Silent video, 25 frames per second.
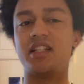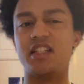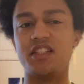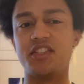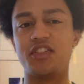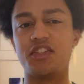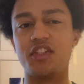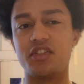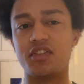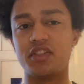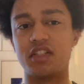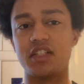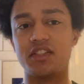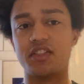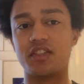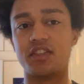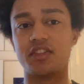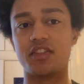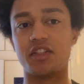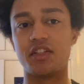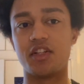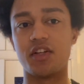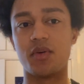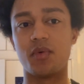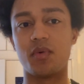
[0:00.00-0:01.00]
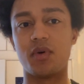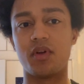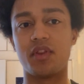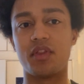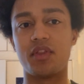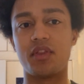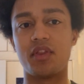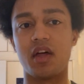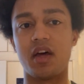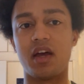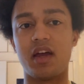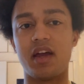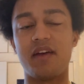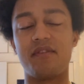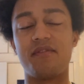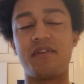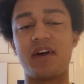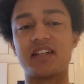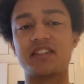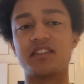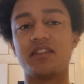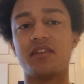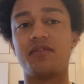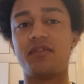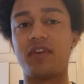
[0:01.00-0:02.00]
It's usually just to do with it
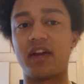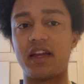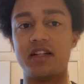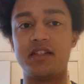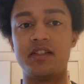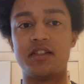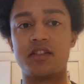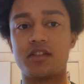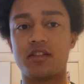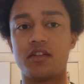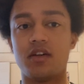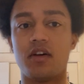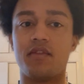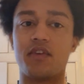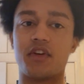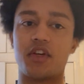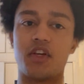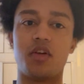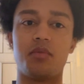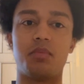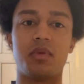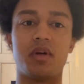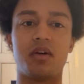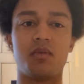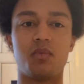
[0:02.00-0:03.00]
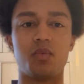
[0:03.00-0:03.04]
affects the phase of a qubit,